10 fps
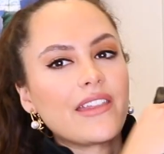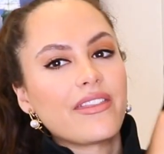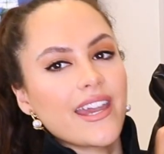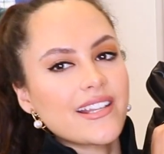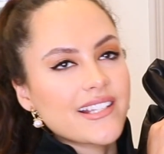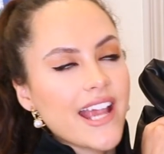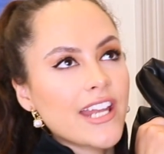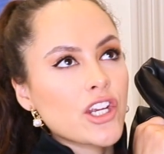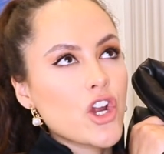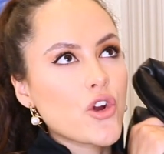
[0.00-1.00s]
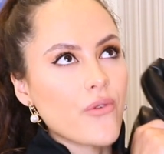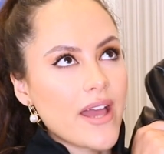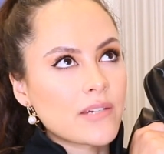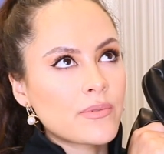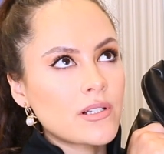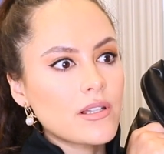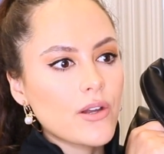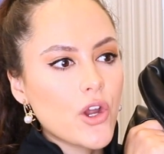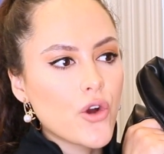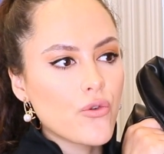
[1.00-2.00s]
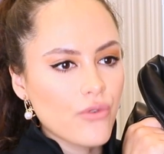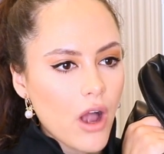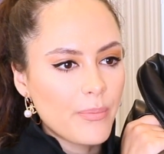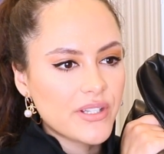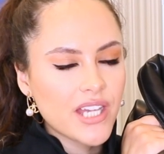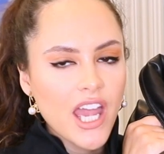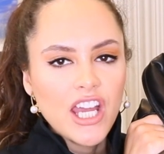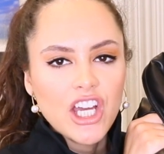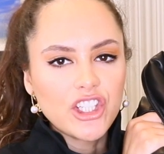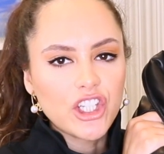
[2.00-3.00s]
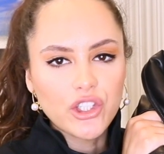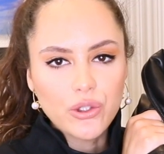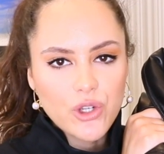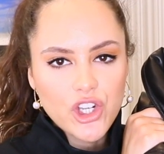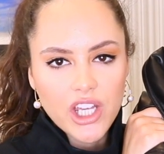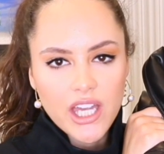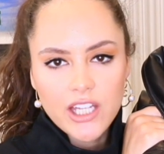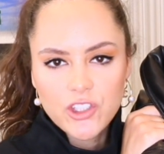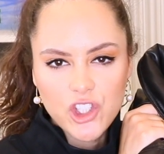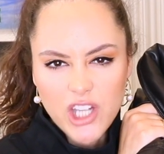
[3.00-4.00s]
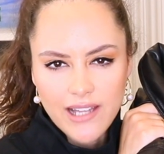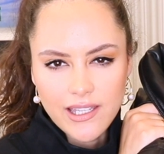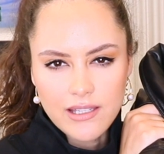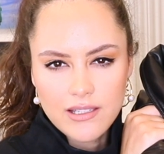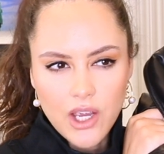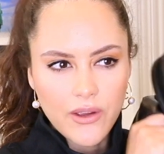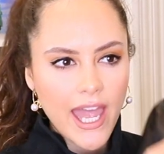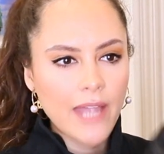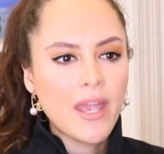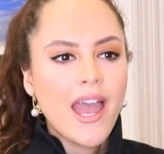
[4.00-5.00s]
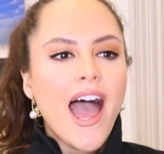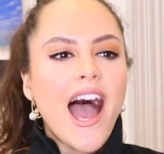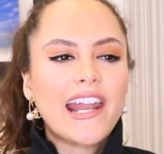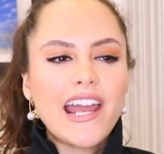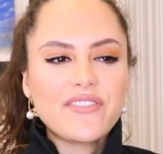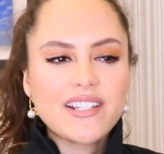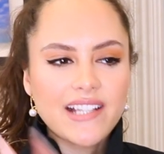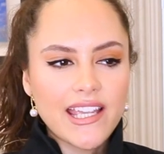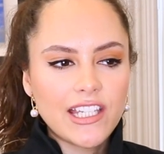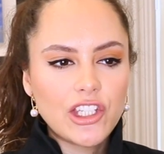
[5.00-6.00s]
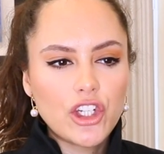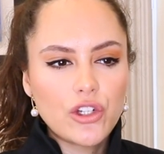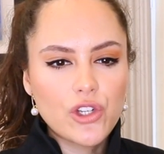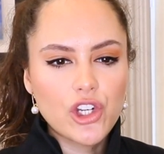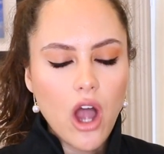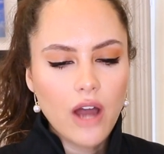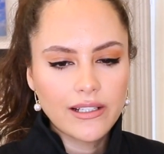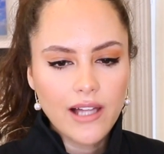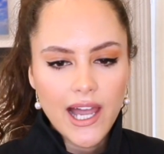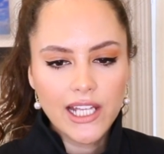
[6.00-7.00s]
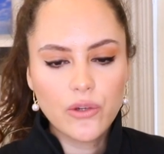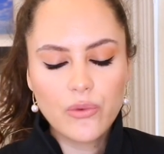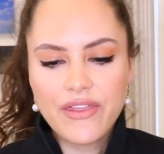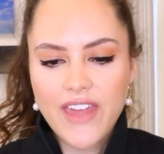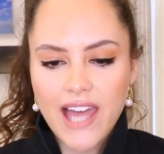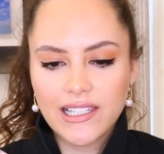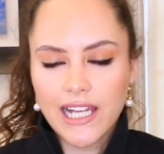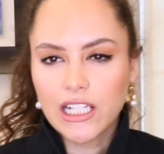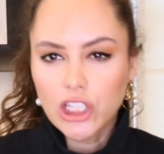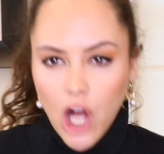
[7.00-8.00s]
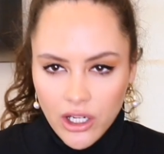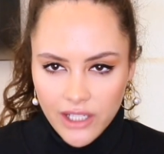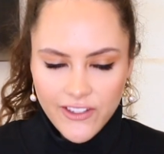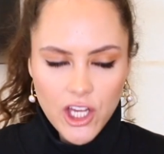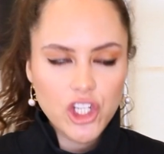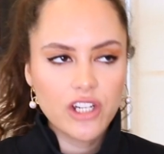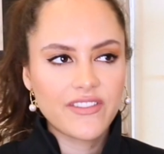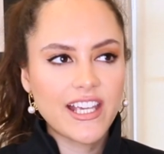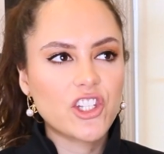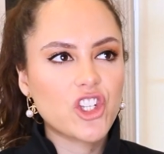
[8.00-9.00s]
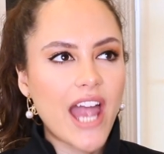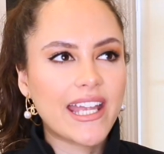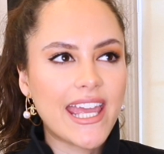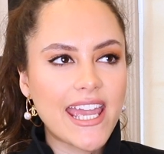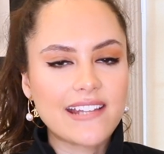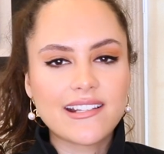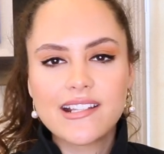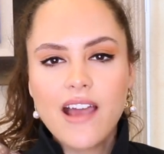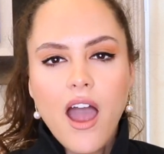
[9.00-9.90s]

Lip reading: this incredible cropped Nanushka jacket, okay? And I've seen Nanushka online with their like longer version of this jacket,